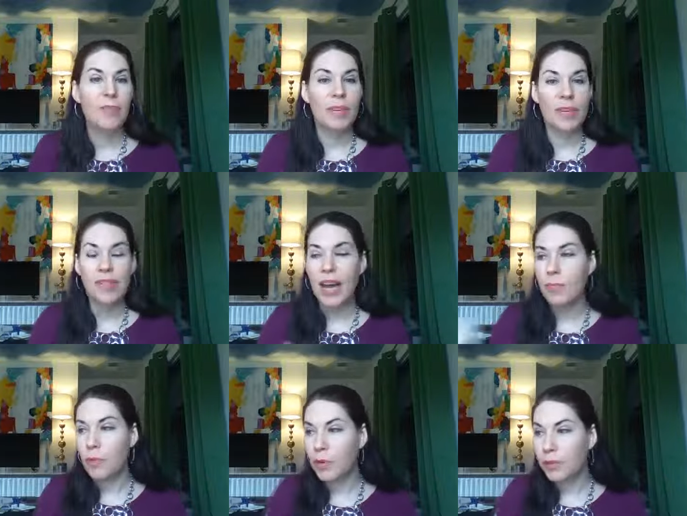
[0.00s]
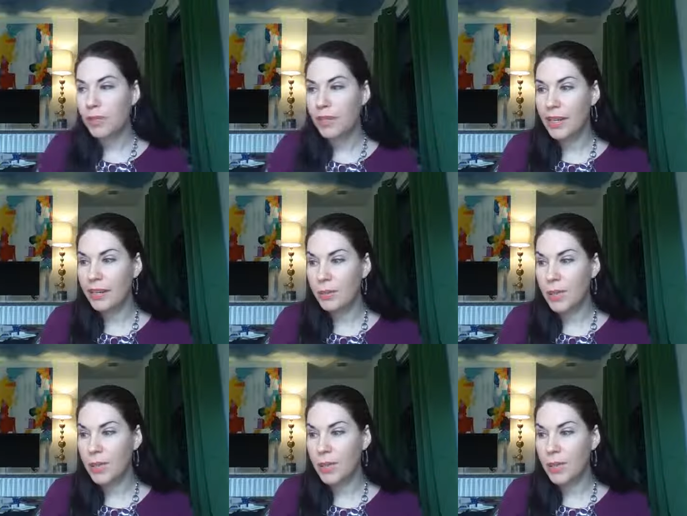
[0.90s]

because High Point was the next